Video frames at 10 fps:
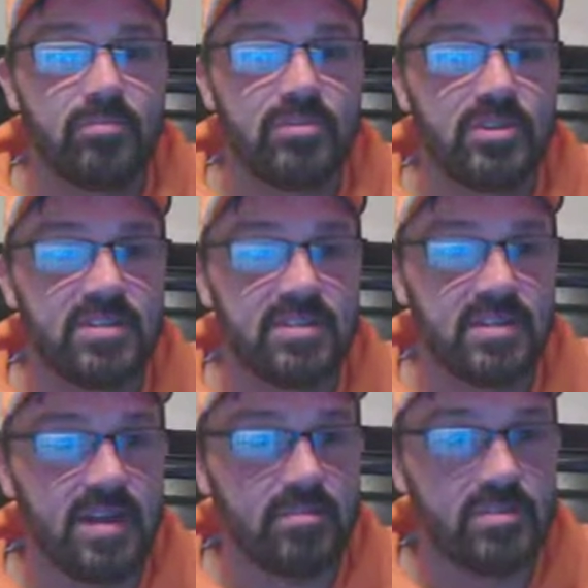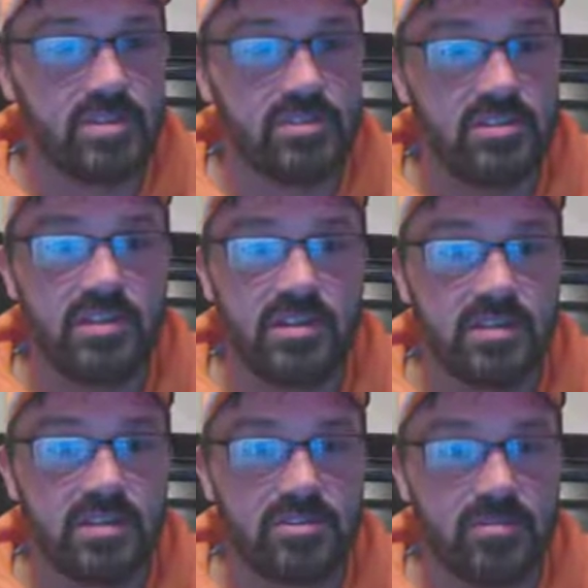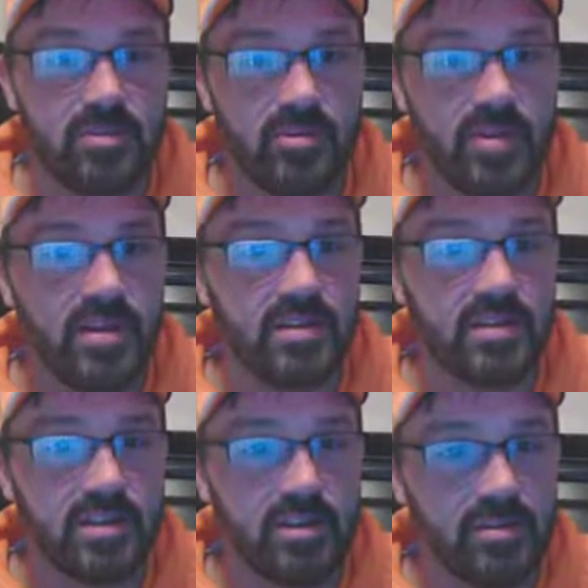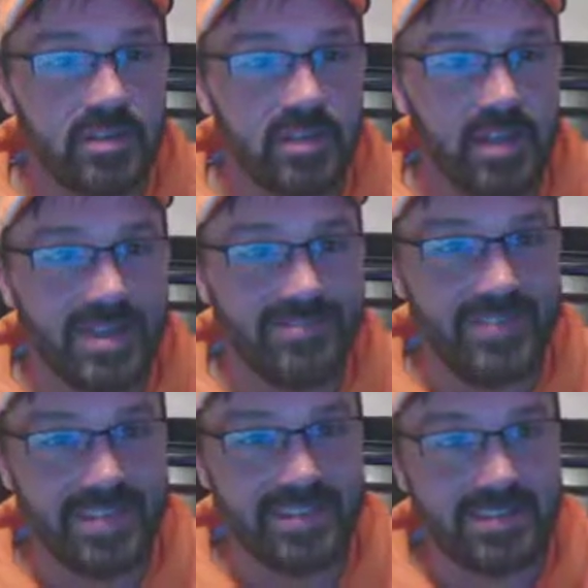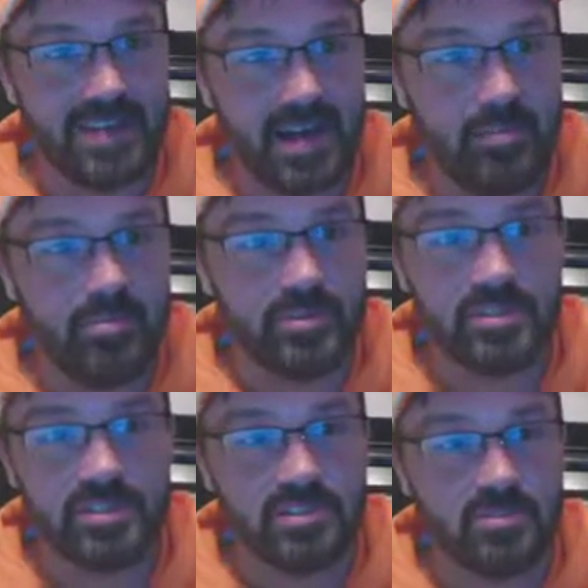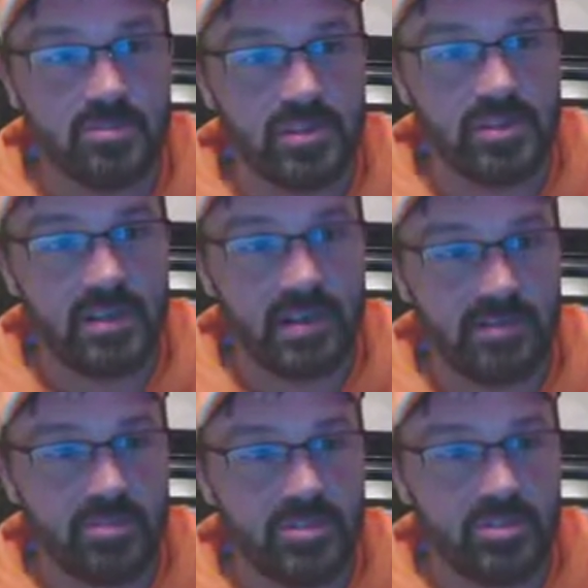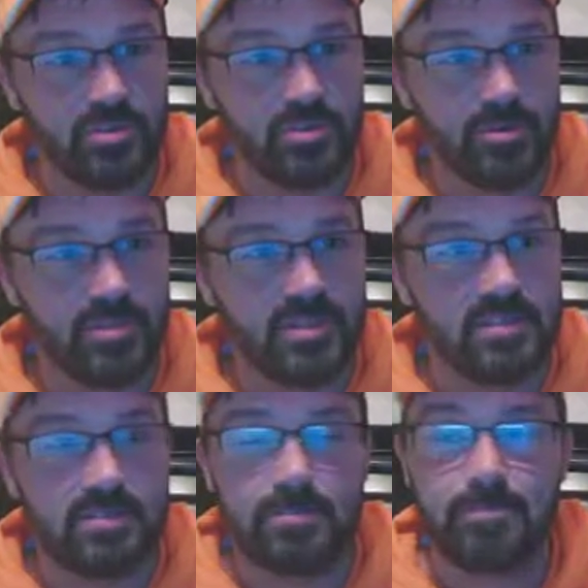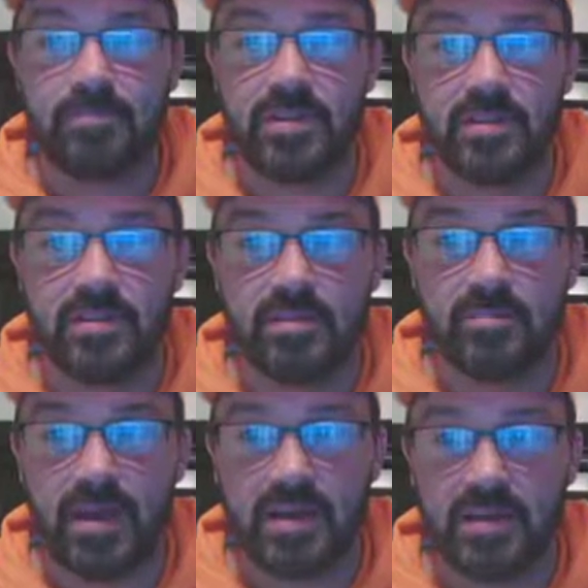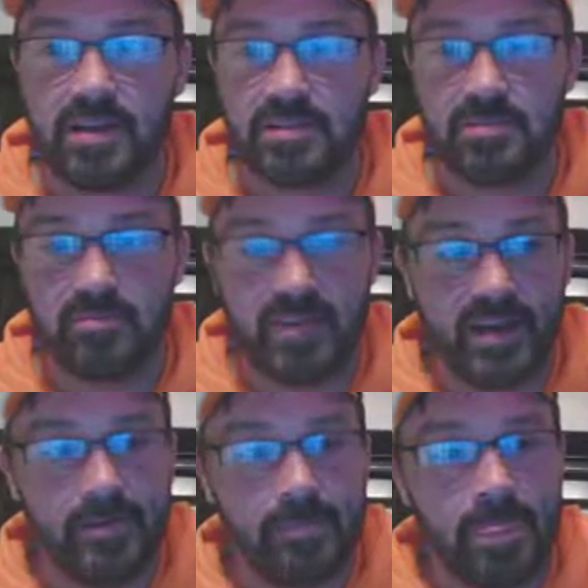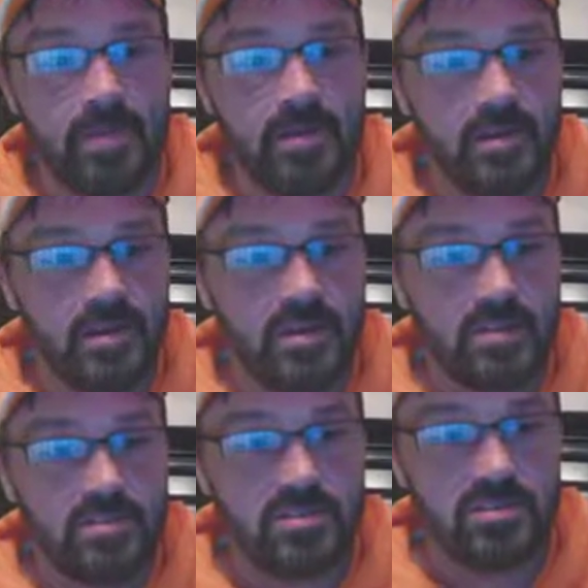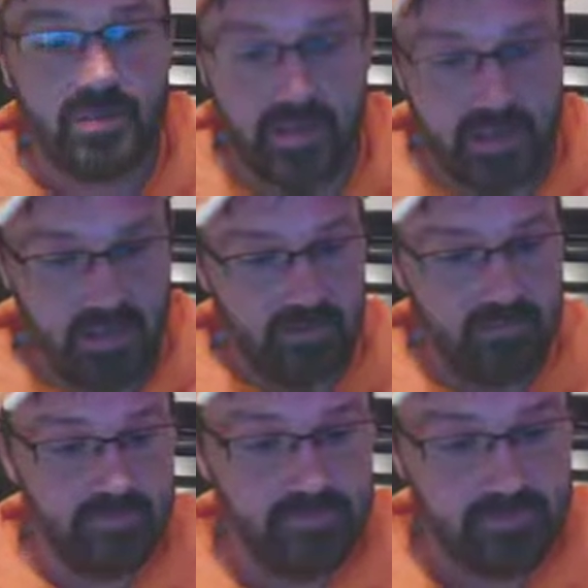preseason competition, and then I turn right around and go into the Las Vegas Cup, which this is one of the exhibition tournaments in my custom file. So, um,